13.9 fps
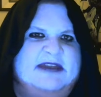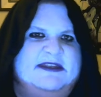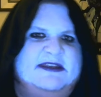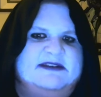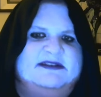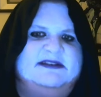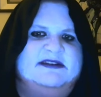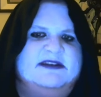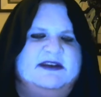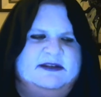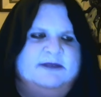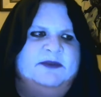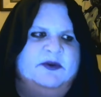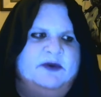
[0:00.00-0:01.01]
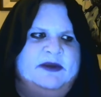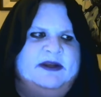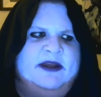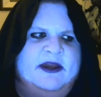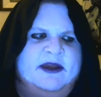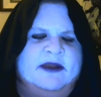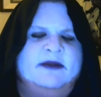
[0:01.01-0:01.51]
this, except the green
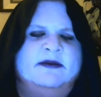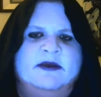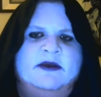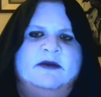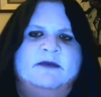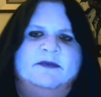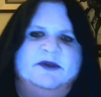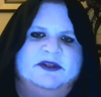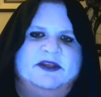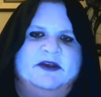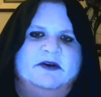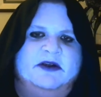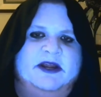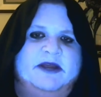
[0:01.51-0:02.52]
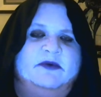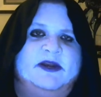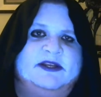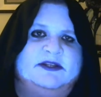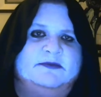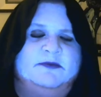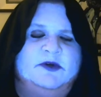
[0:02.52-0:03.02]
guy. But they all had
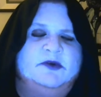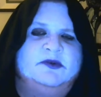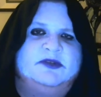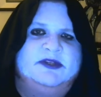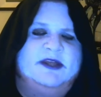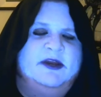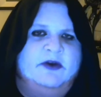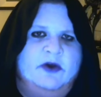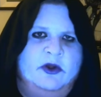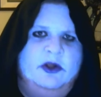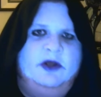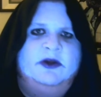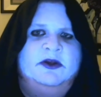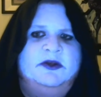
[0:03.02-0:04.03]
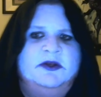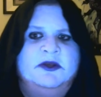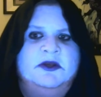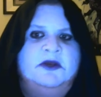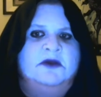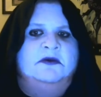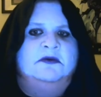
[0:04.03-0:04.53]
rest, produce their color,
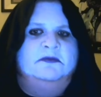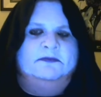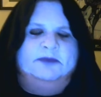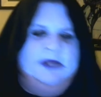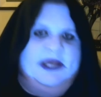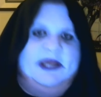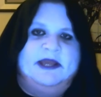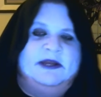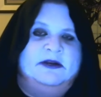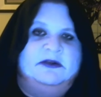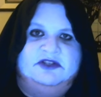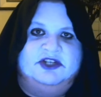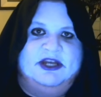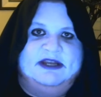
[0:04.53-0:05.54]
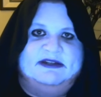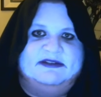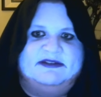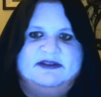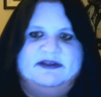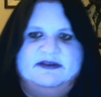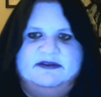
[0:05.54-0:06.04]
play it on chants.